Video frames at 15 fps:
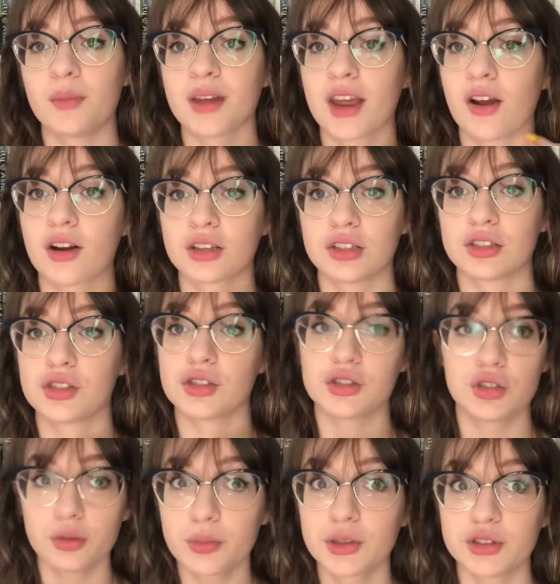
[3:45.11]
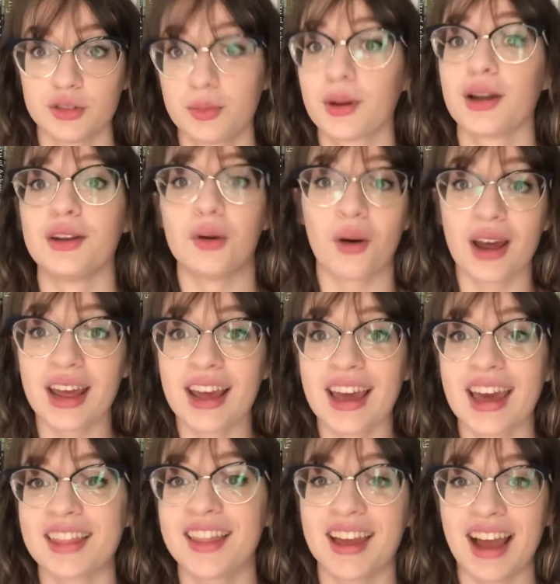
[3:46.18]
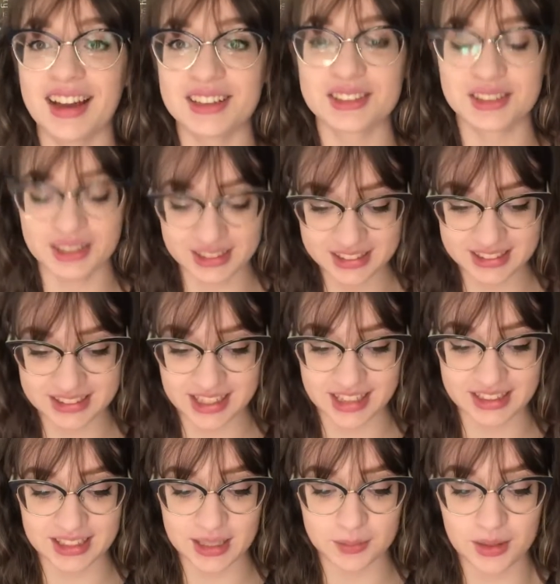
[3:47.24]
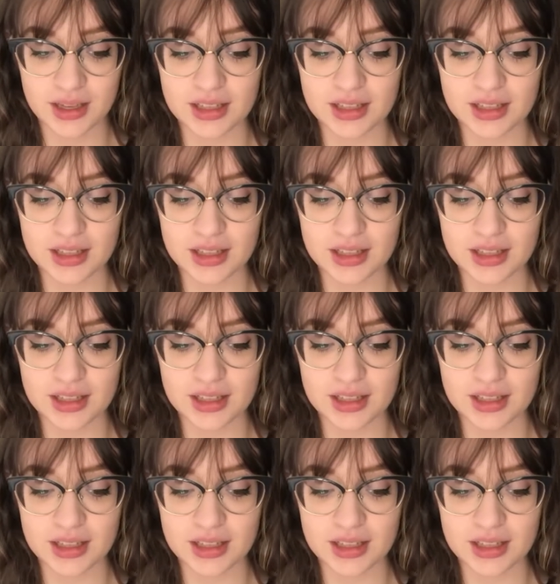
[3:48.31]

the characters super super annoying, and like I just couldn't stand them.